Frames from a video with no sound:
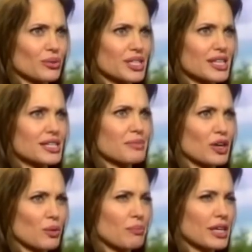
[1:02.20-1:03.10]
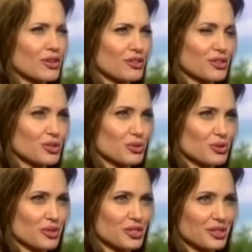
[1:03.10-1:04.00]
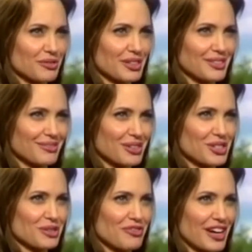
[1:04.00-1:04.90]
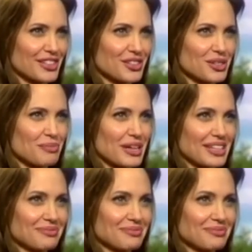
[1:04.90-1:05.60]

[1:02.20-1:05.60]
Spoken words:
We decided to make her meaner than she was originally written. When she fights, she's mean.